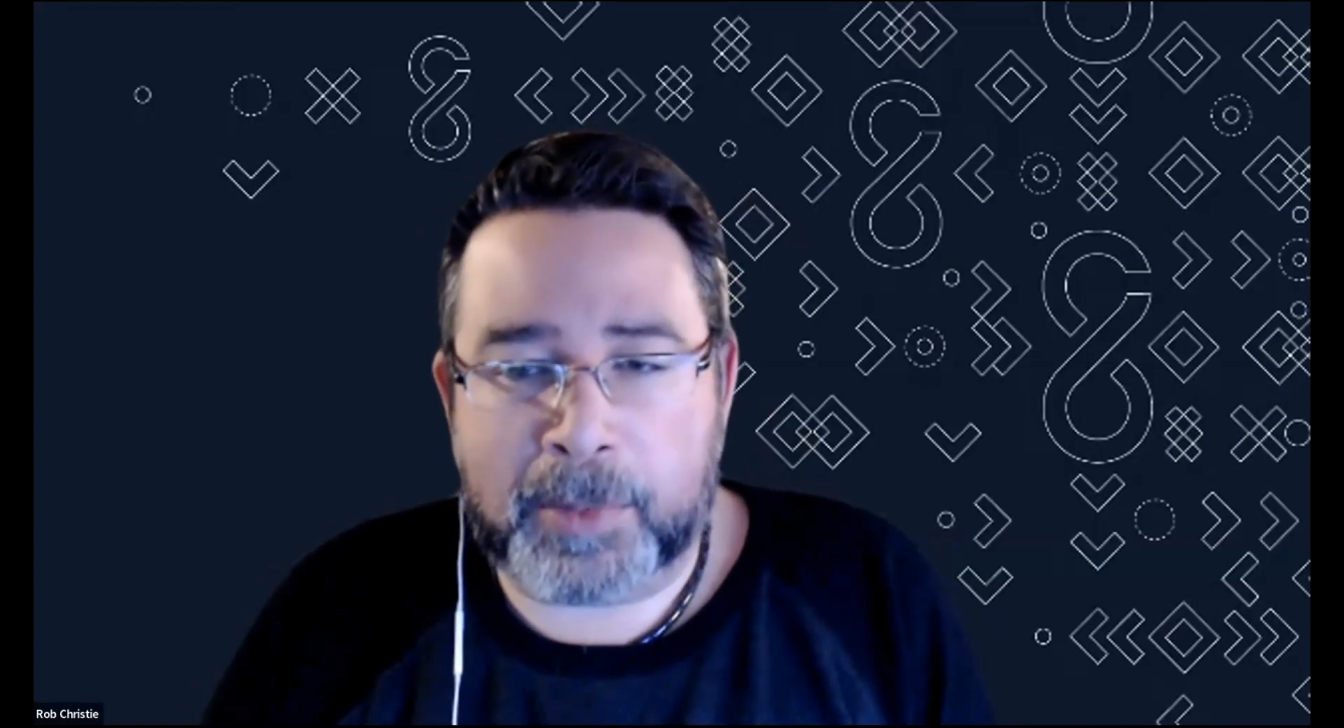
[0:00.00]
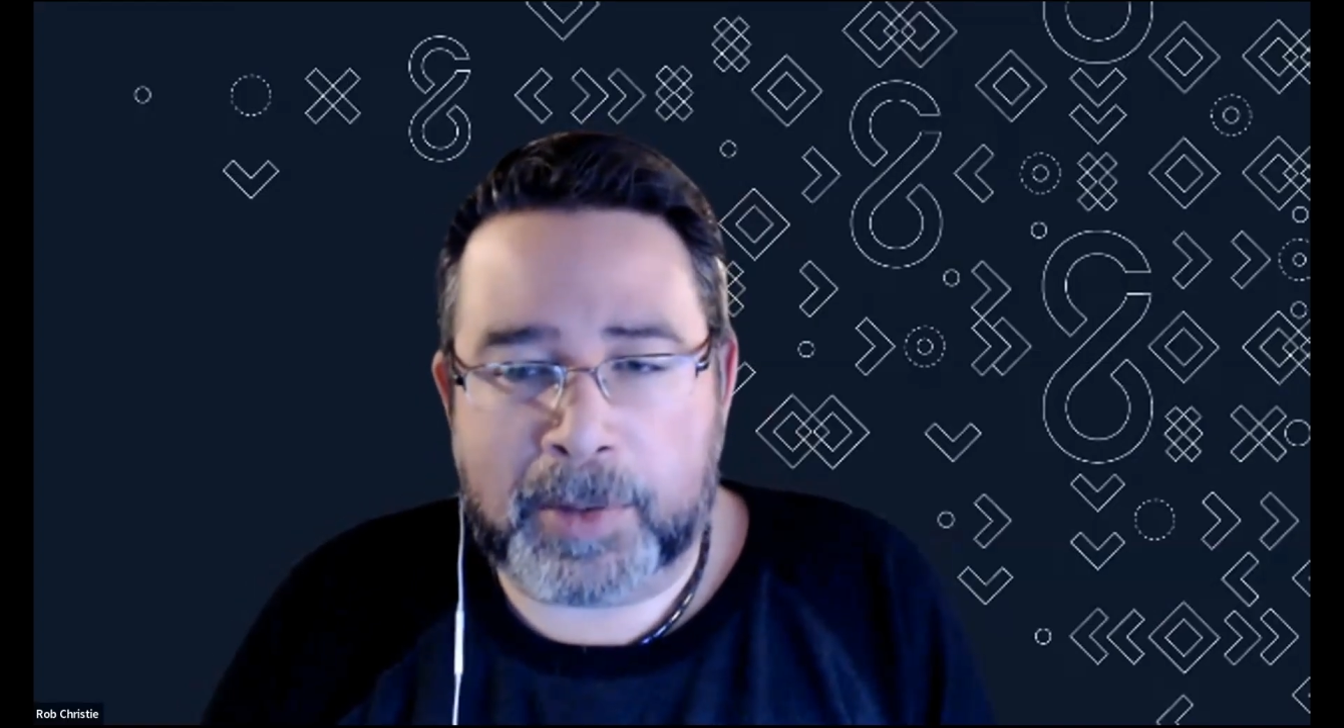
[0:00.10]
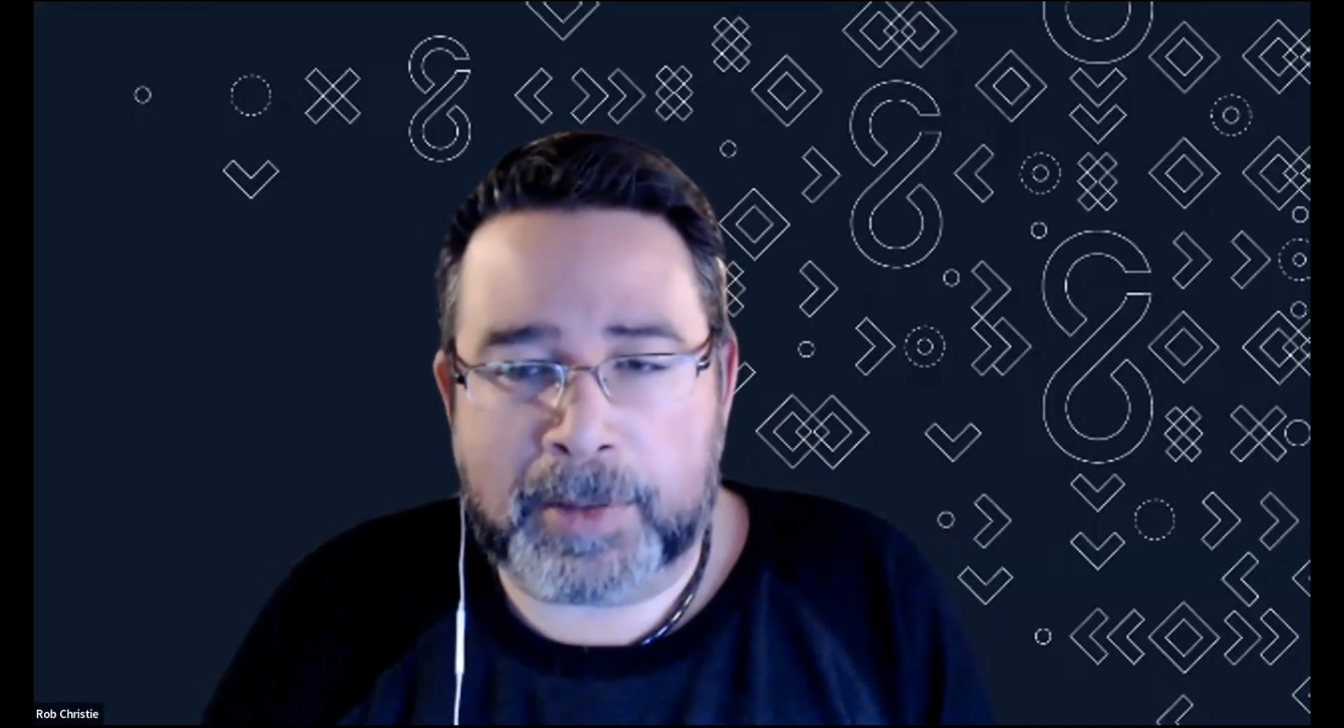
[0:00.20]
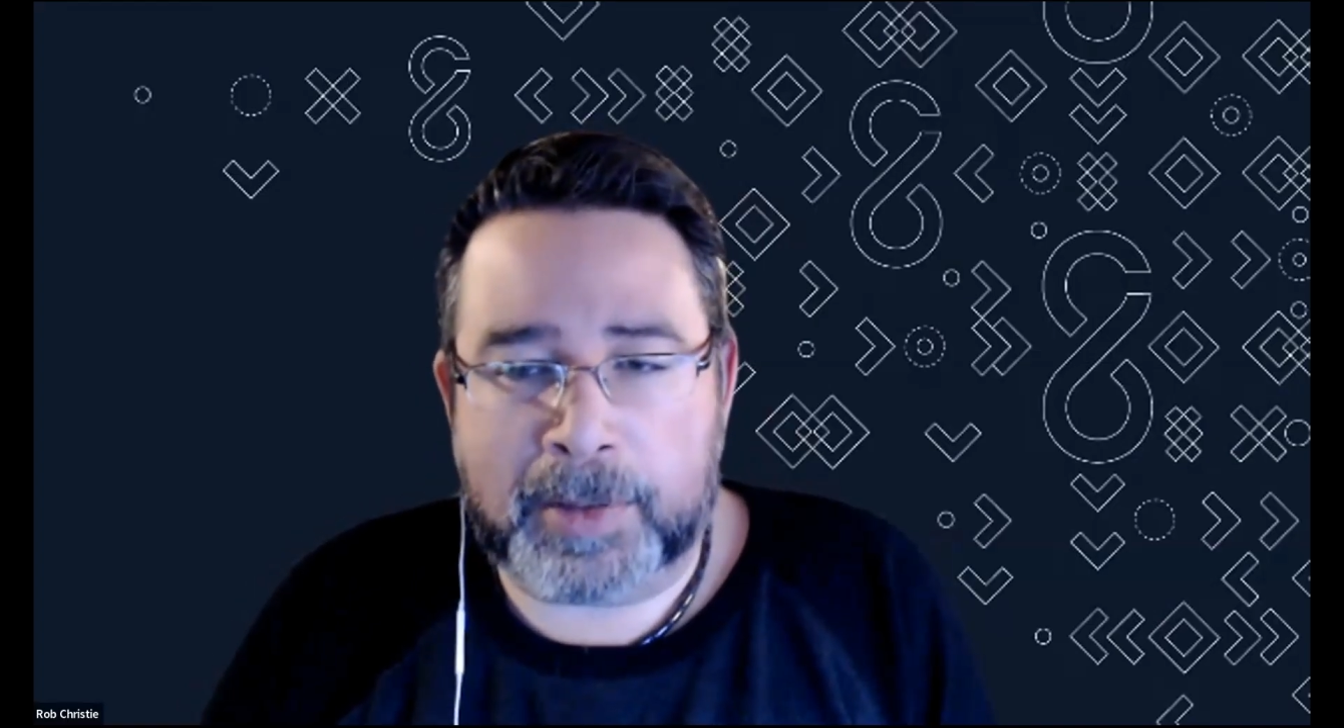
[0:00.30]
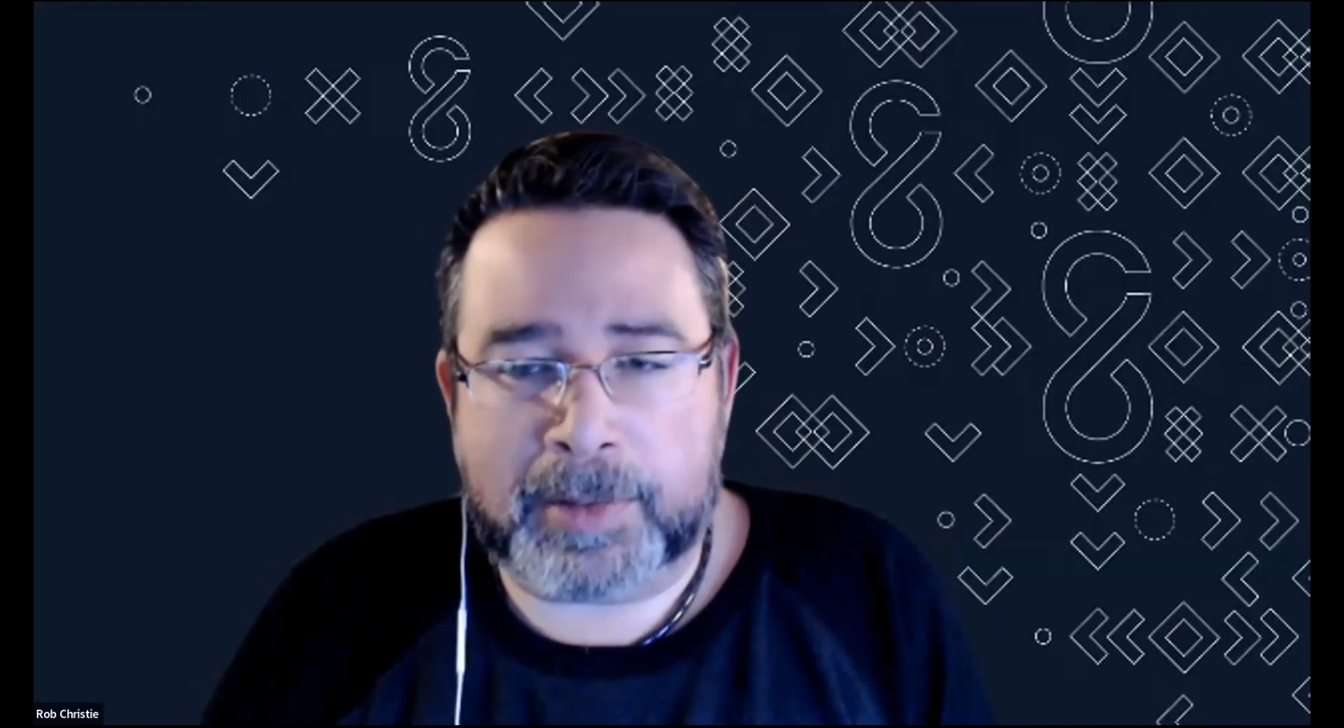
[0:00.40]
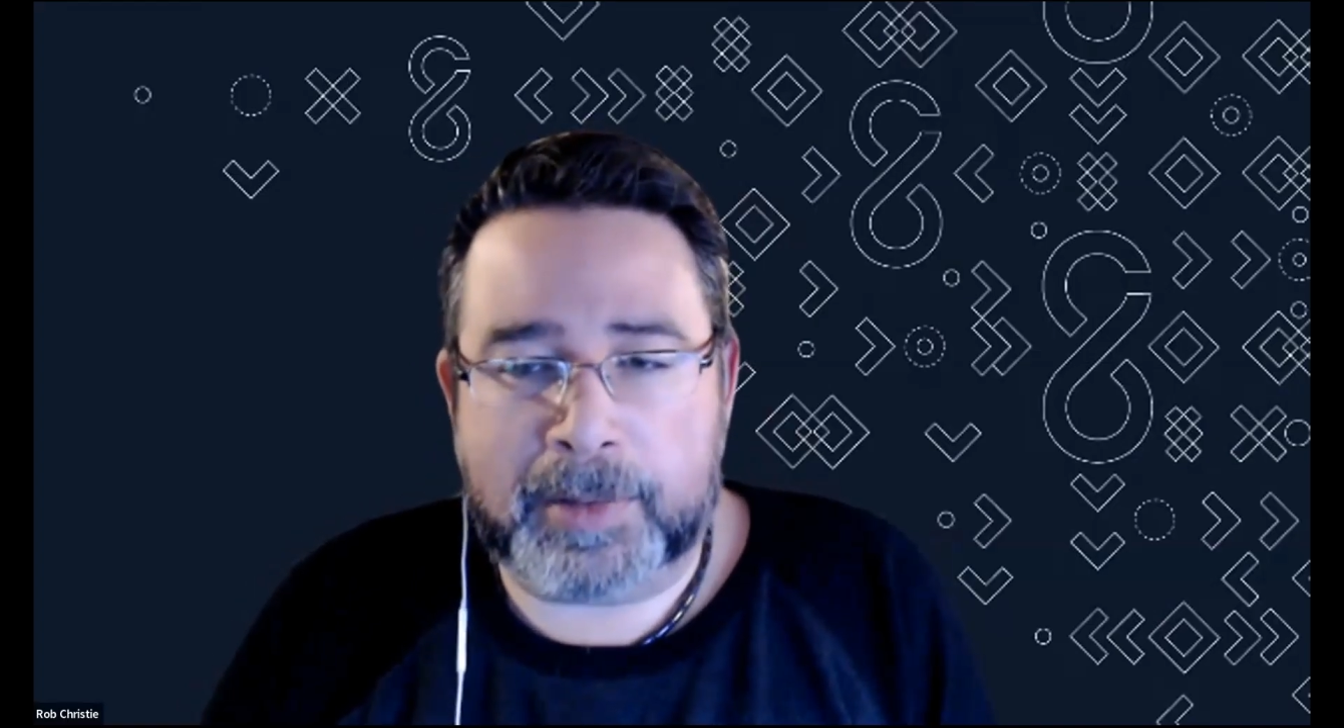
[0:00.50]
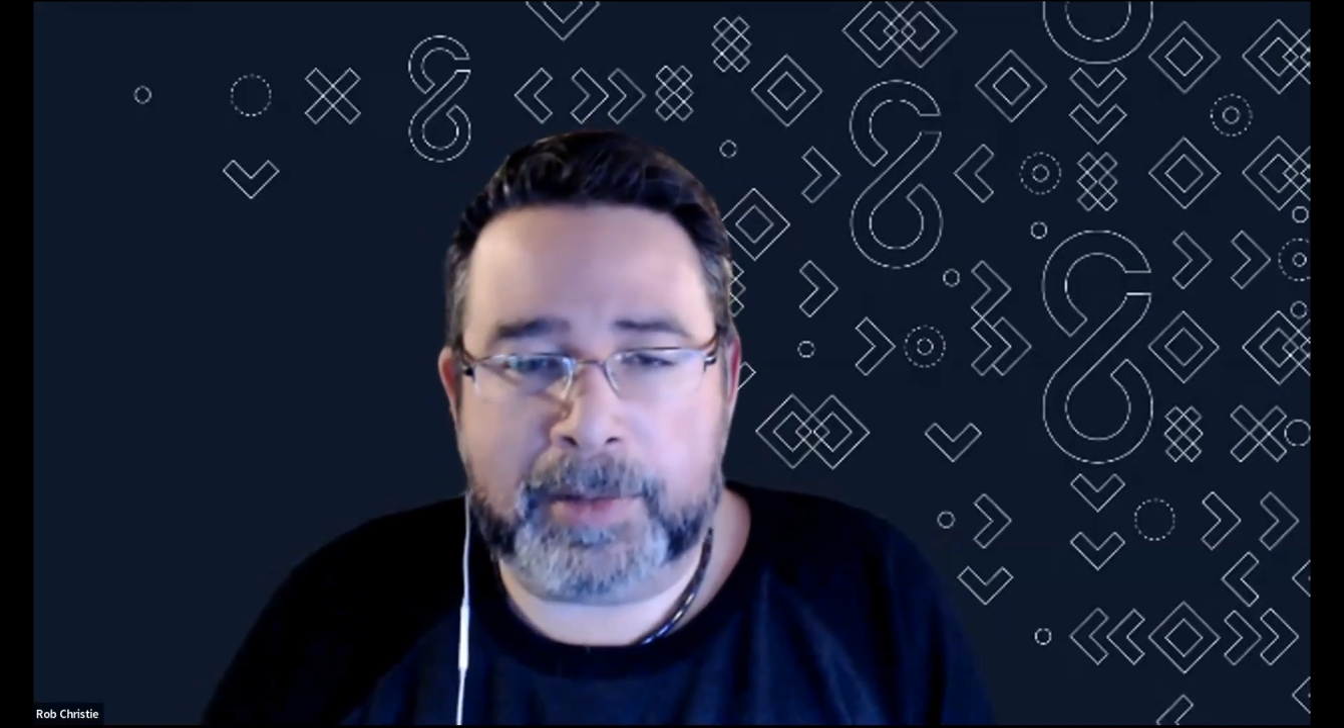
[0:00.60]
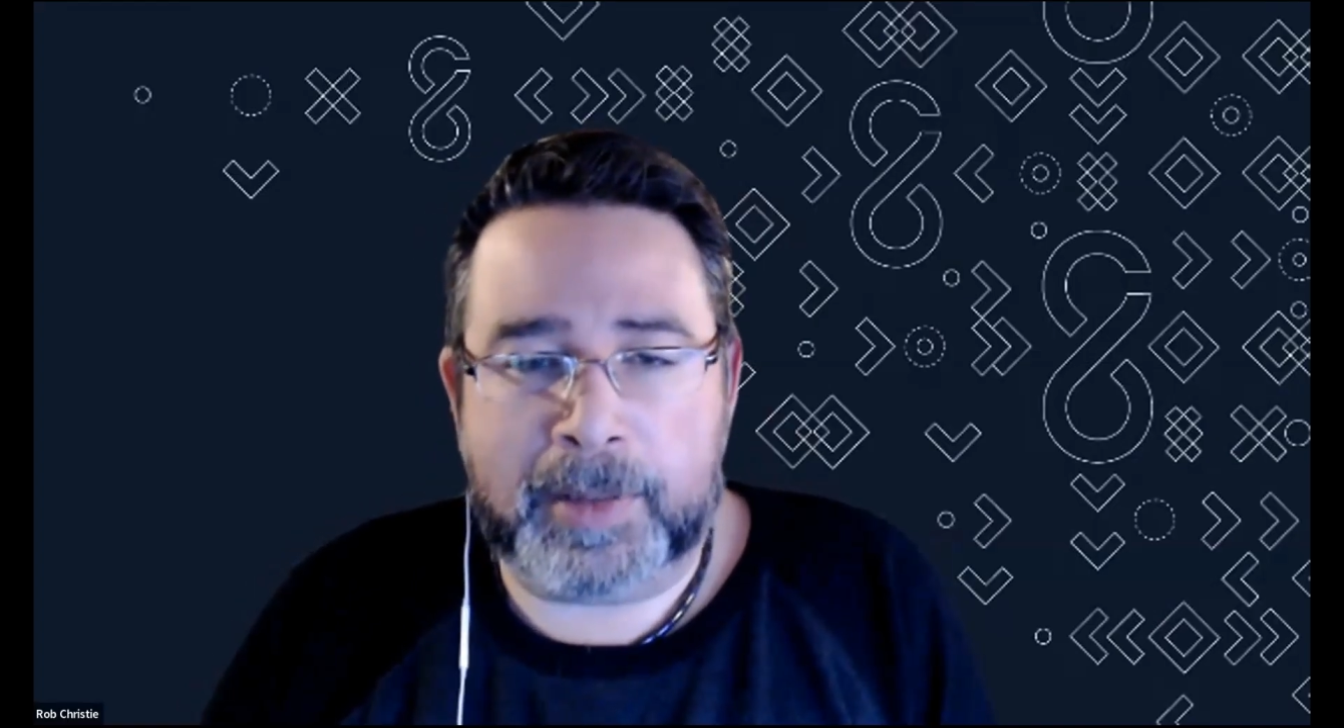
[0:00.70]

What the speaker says: world,